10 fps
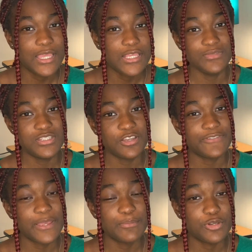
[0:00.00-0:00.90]

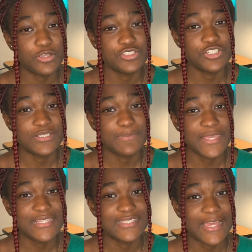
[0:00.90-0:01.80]
Self-employed just
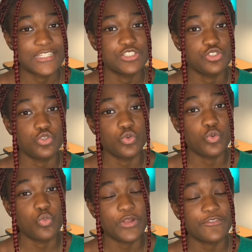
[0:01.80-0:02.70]
means that
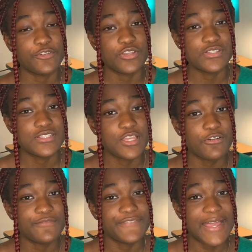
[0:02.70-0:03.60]
you work for
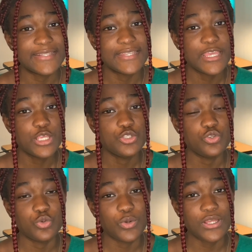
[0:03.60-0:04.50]
yourself and
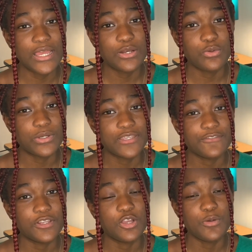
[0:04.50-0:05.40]
you are not working
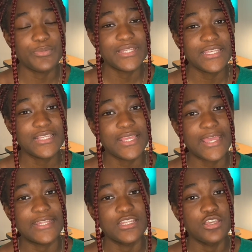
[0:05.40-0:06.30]
for a company
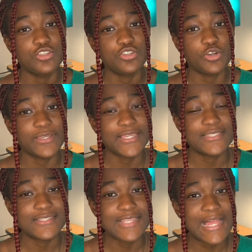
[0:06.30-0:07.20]
and you don't
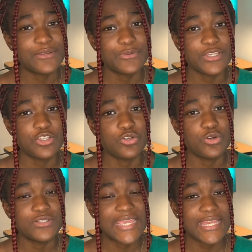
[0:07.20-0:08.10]
get a salary, you're
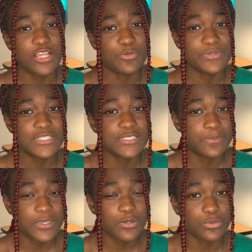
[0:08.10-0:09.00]
not on any company's
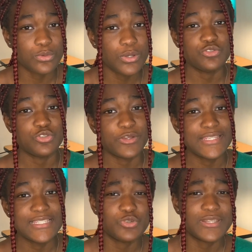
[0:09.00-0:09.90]
payroll, you don't
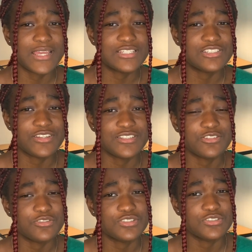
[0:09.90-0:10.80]
need a national
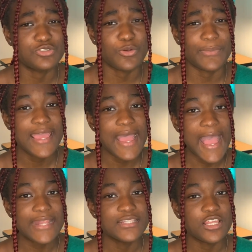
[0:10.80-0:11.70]
insurance number,
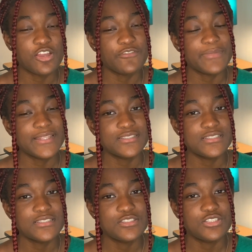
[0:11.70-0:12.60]
and the government
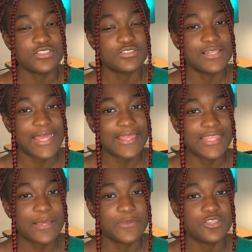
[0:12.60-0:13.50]
does not like
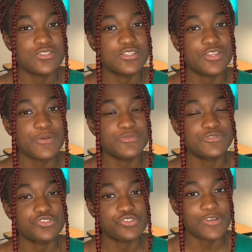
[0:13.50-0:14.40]
that because they're not able
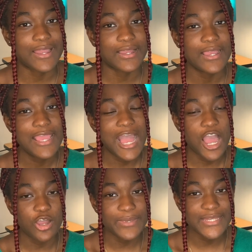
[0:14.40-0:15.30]
to track
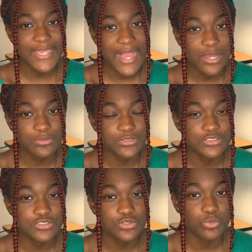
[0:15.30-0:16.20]
how many hours you